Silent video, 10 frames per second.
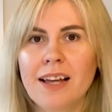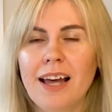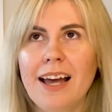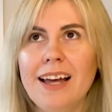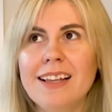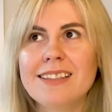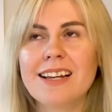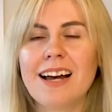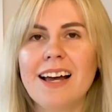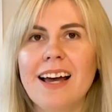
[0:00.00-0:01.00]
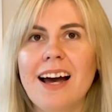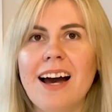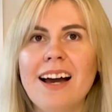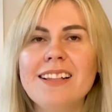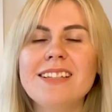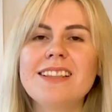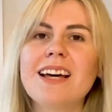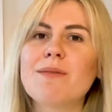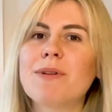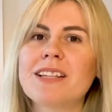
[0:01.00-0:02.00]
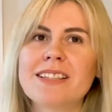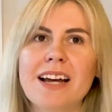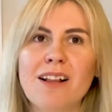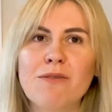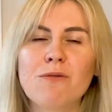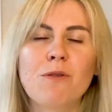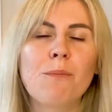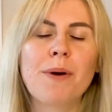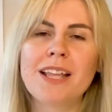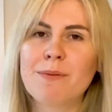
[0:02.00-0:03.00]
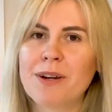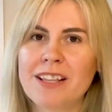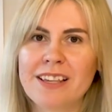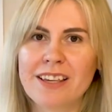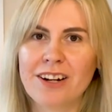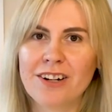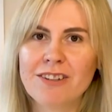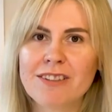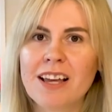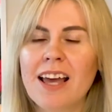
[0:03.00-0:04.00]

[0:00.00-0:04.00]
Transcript: And I did that myself for many years,